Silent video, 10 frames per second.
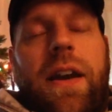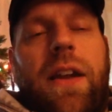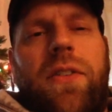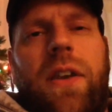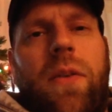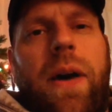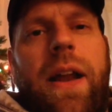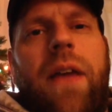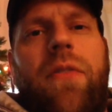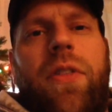say goodbye
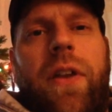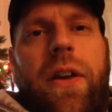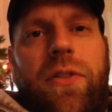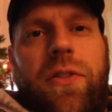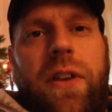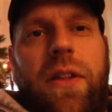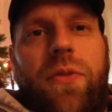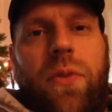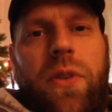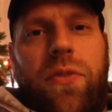to everything else to get
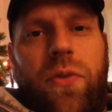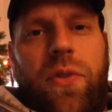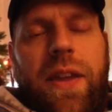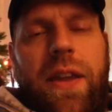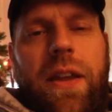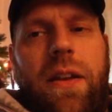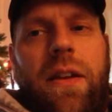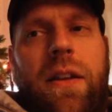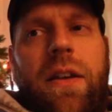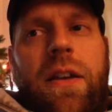through this routine
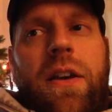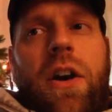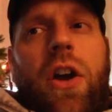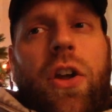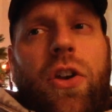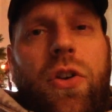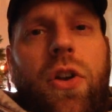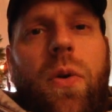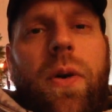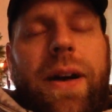on a good
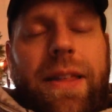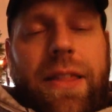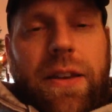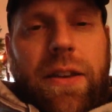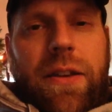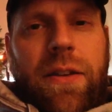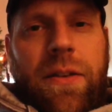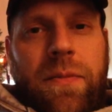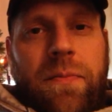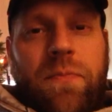note, I think.
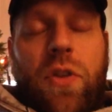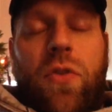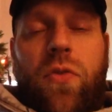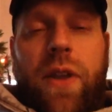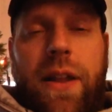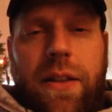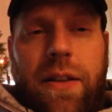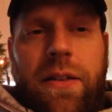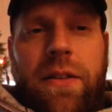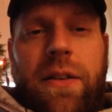
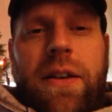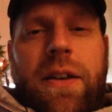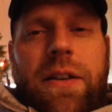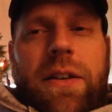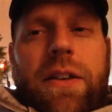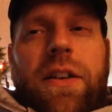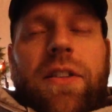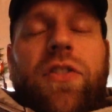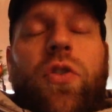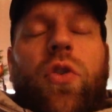Granted,
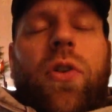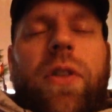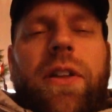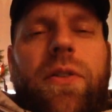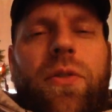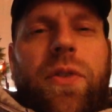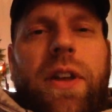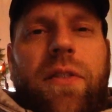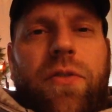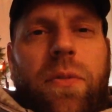it's still early in the
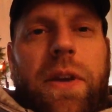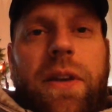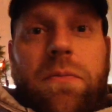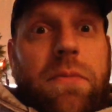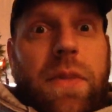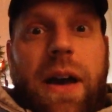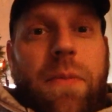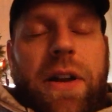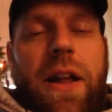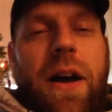routine for me. I
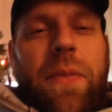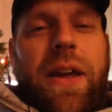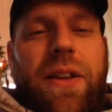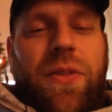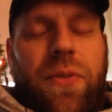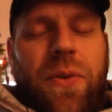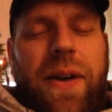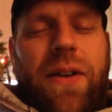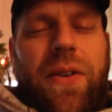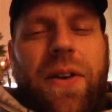might not make it through,
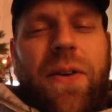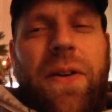I don't know.